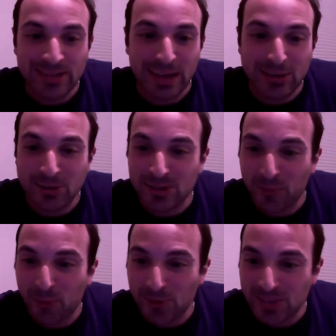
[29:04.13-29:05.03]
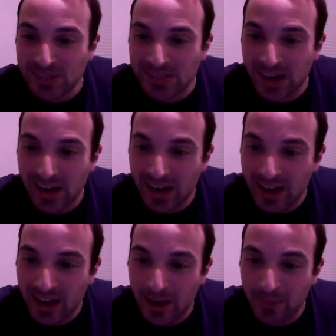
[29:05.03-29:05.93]
technical difficulties there.
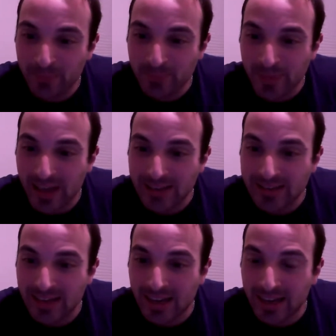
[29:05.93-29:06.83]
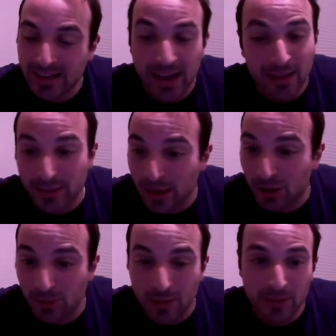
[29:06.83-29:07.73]
Thank
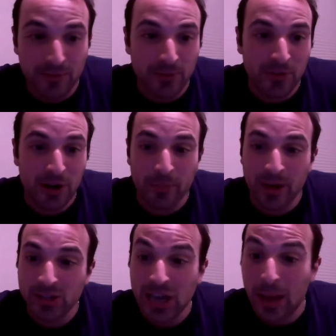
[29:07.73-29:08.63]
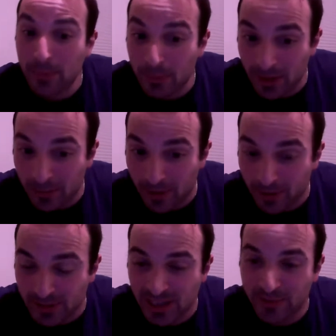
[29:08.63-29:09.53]
you, Mom. Love you very much. Happy belated
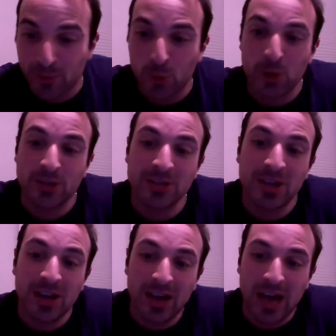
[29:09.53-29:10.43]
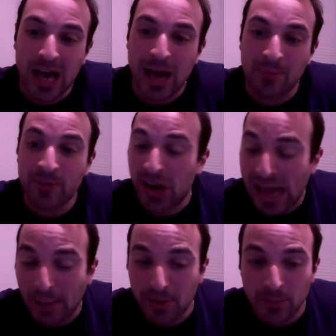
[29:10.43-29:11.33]
Mother's Day, of course. Very
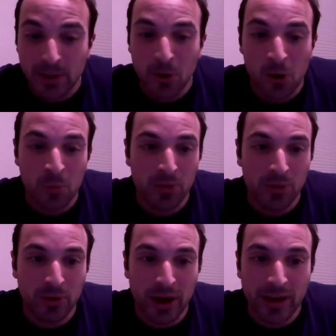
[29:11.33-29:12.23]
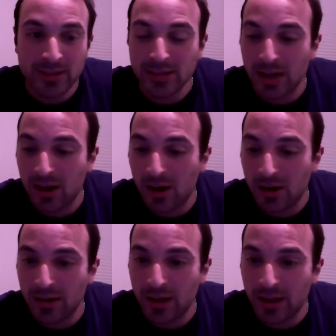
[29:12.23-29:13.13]
happy to be home with you guys
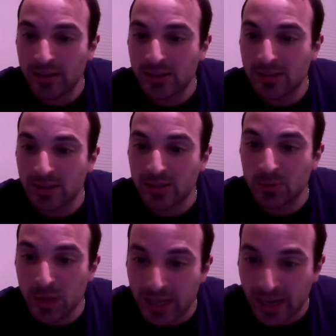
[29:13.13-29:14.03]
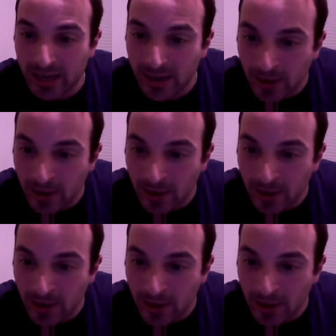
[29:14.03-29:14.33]
on this weekend.